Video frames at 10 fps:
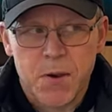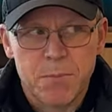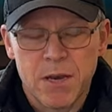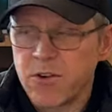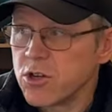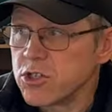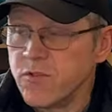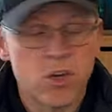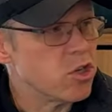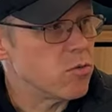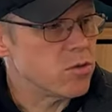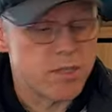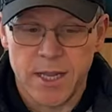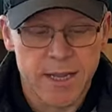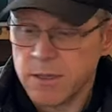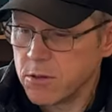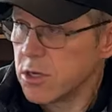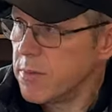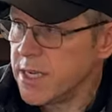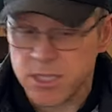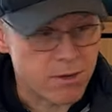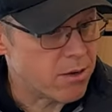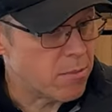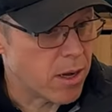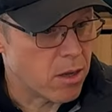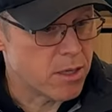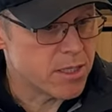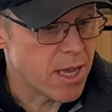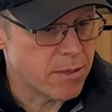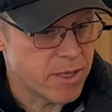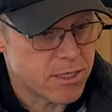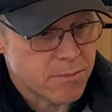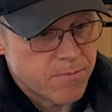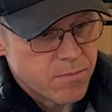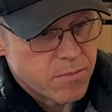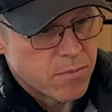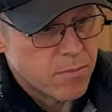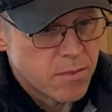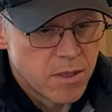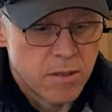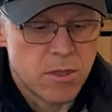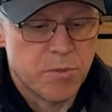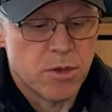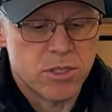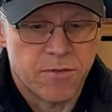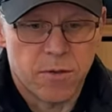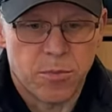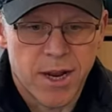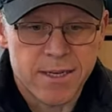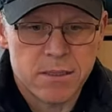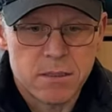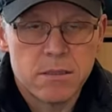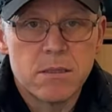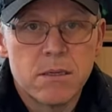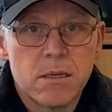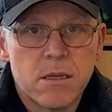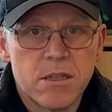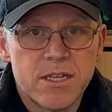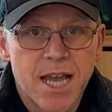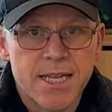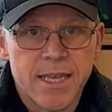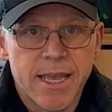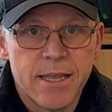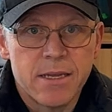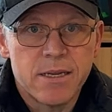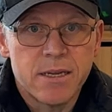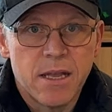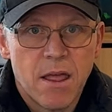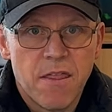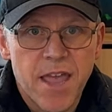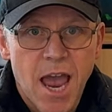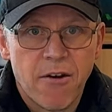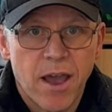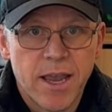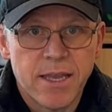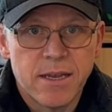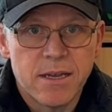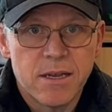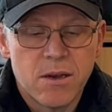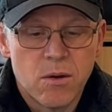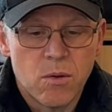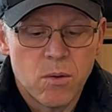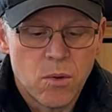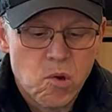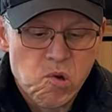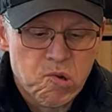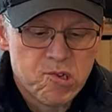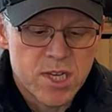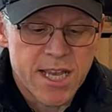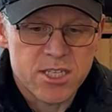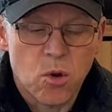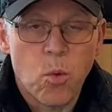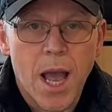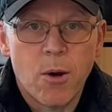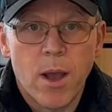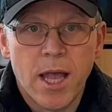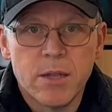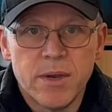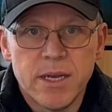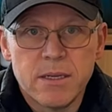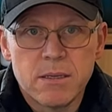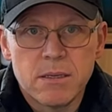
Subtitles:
Bit of a controversial one today. Look at me surrounded by all these helmets. The beautiful brand, the daddy, the Arai. It's a wow helmet.